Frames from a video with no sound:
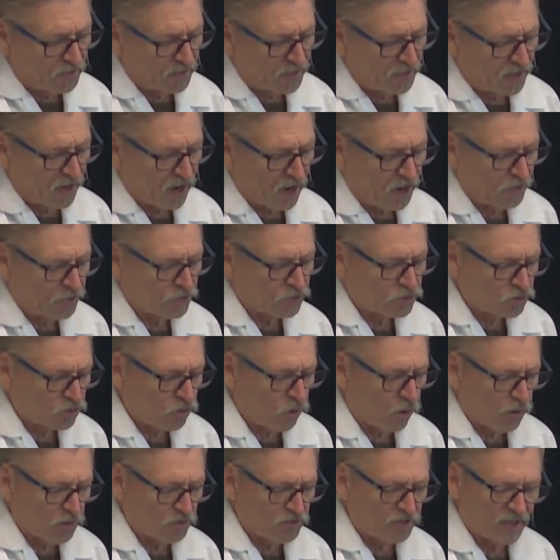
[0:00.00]
then
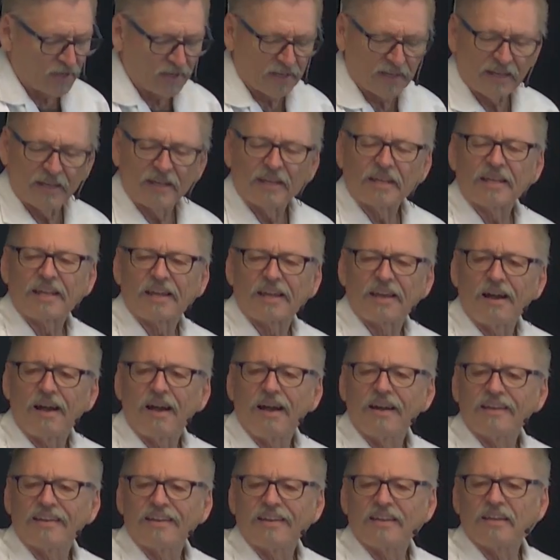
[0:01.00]
underscores that
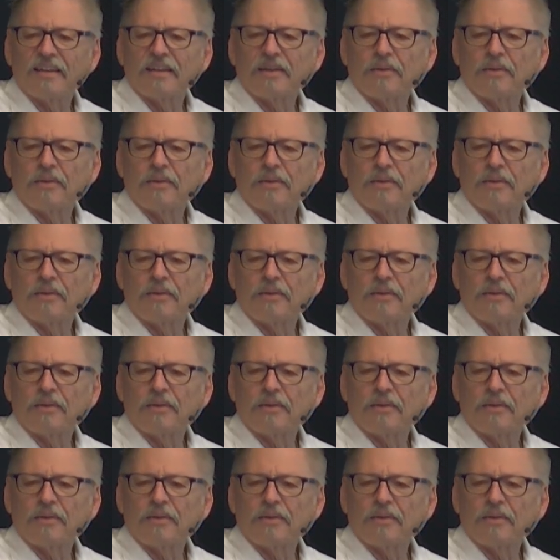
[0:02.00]
God